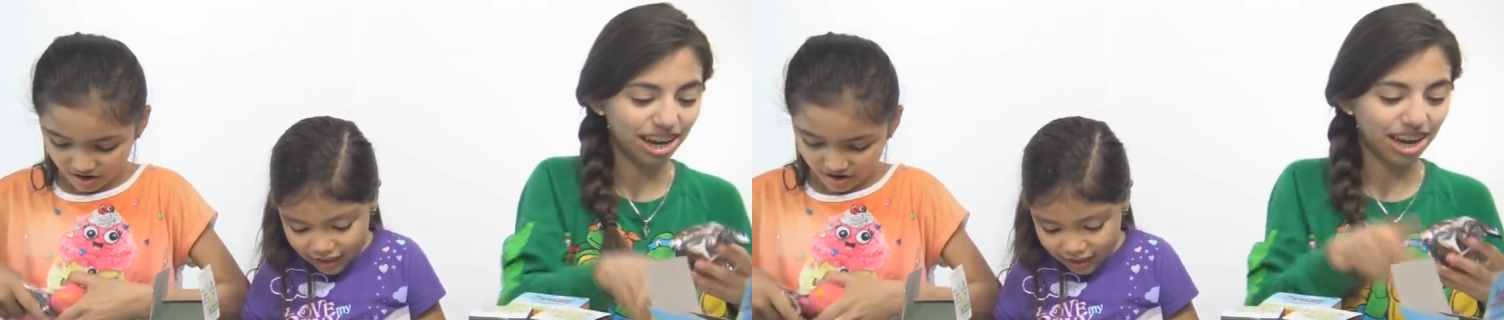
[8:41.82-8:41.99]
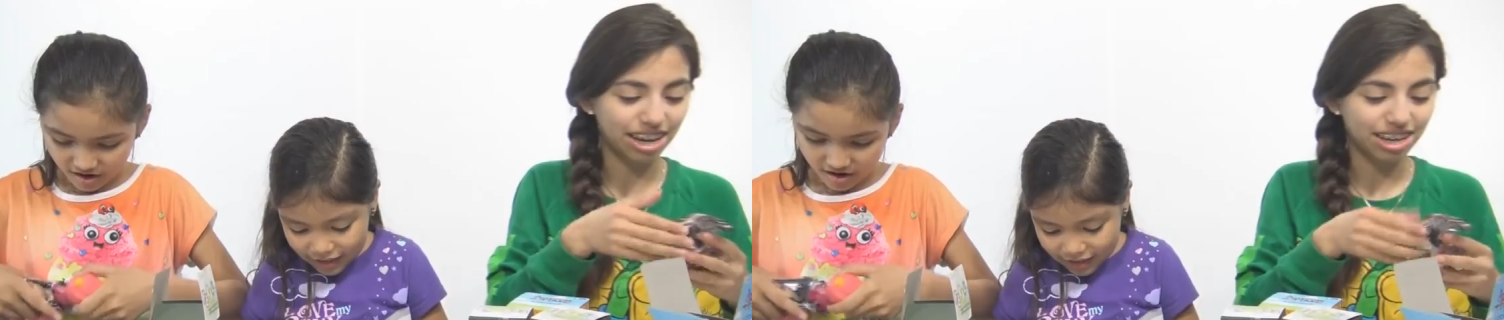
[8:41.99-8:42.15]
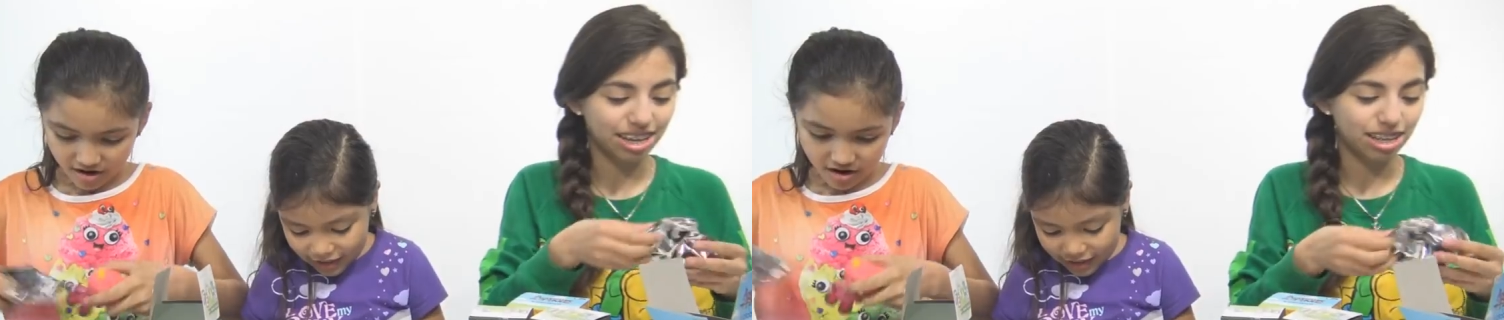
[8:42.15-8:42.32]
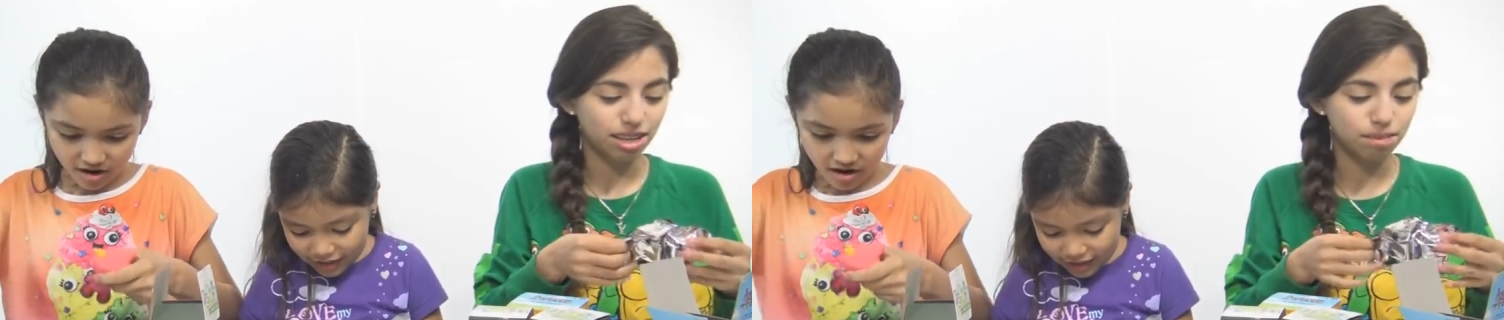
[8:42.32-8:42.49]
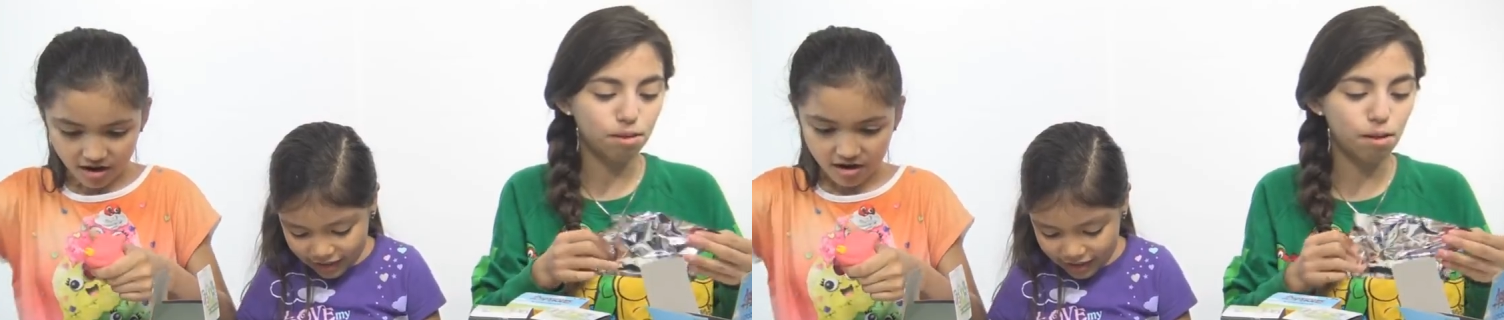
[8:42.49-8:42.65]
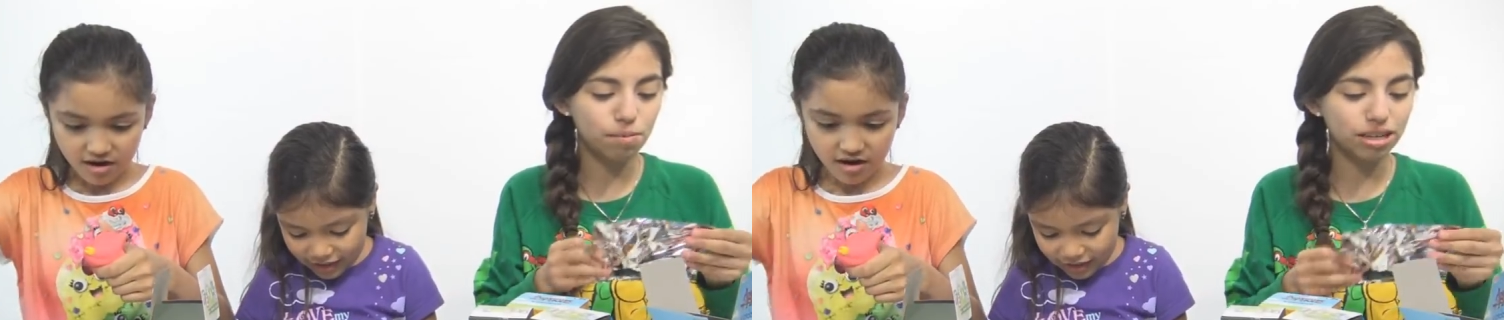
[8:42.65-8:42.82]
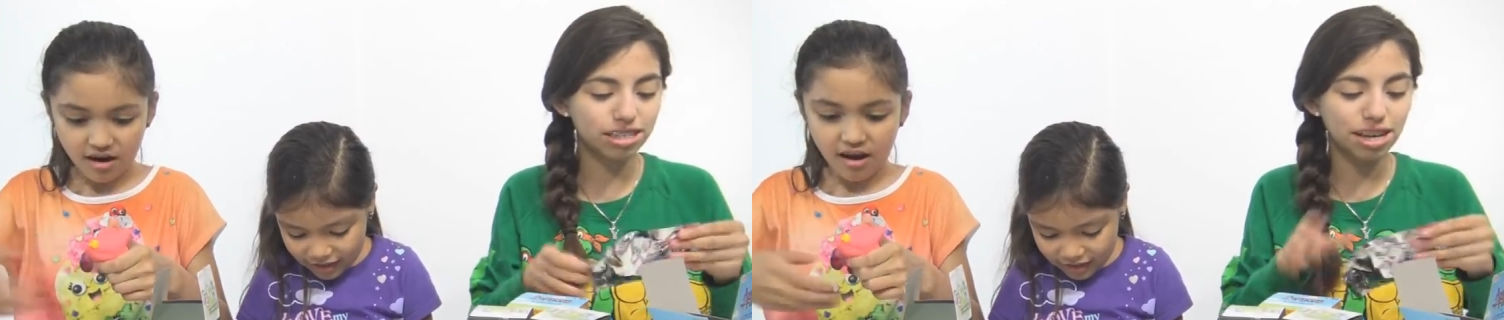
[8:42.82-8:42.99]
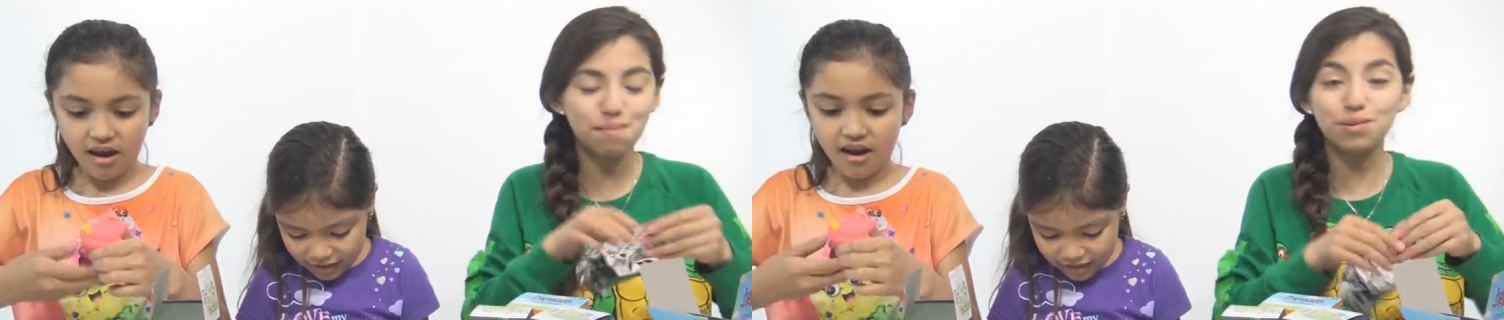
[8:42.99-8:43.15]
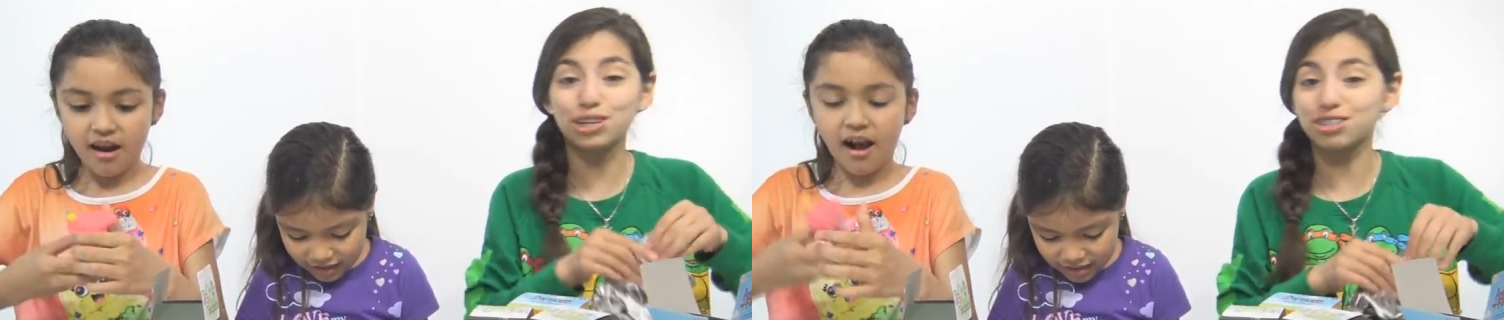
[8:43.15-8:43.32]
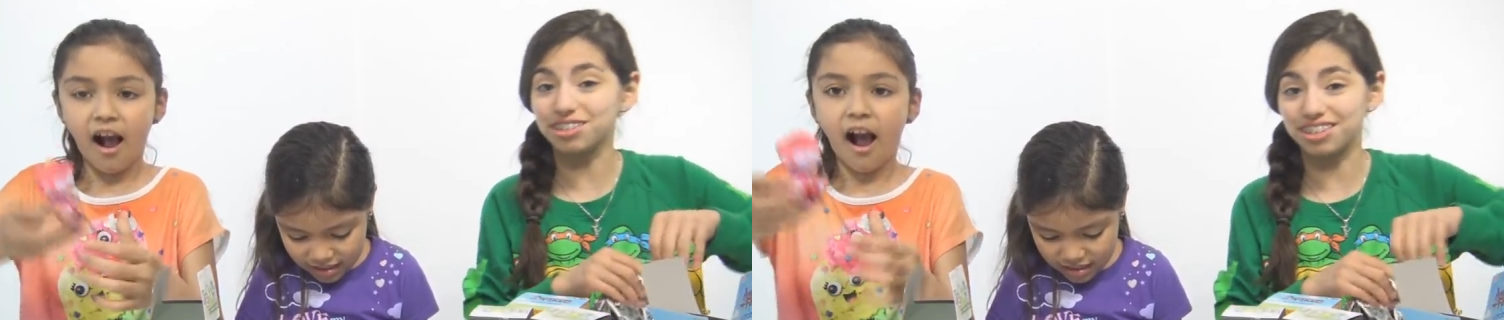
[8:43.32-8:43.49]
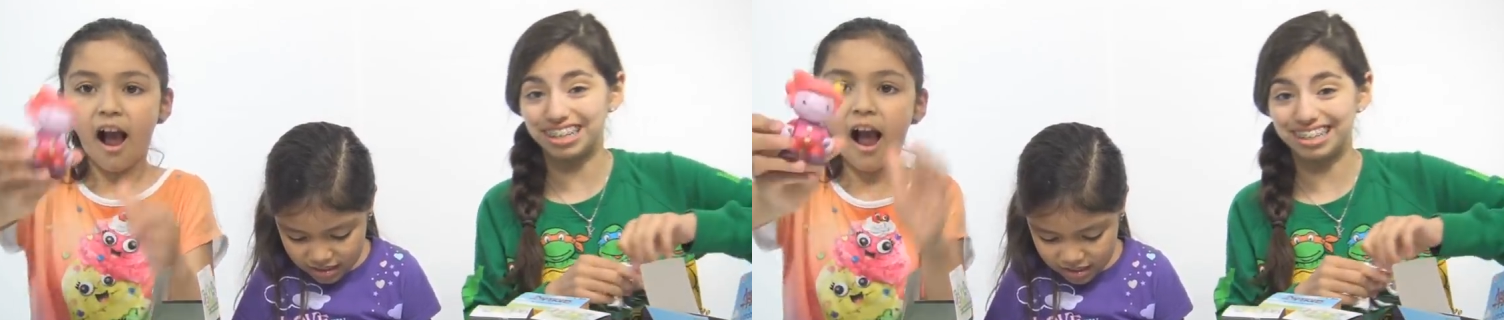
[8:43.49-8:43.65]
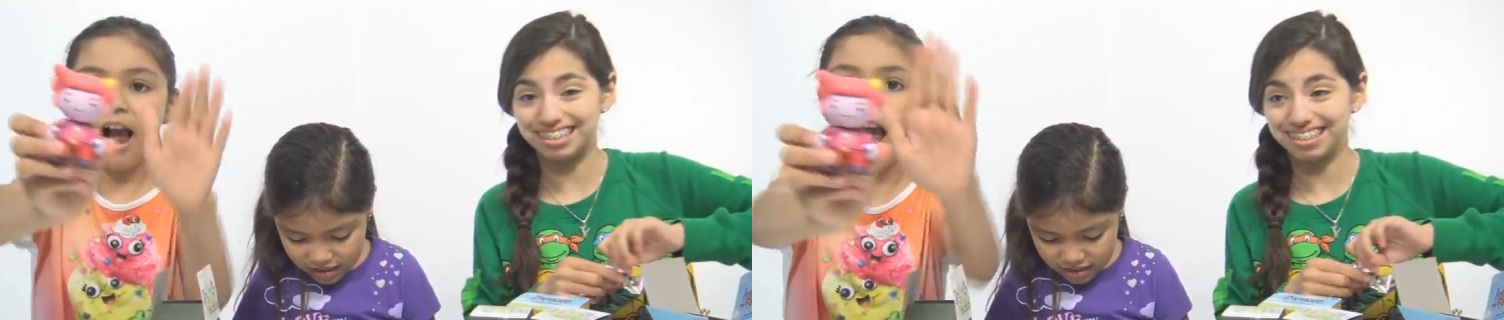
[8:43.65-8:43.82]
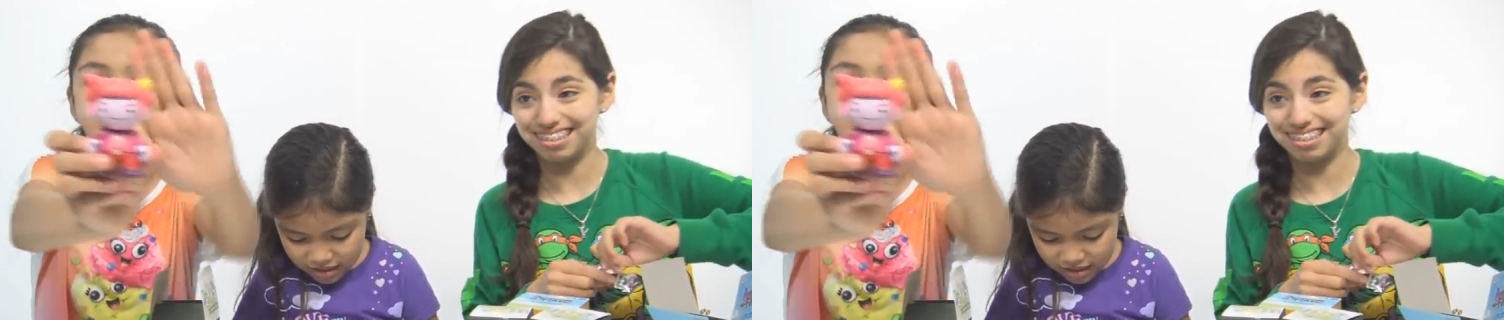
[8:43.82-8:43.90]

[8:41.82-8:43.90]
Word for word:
Speaker 1: Okay, I'm hoping to get Marceline.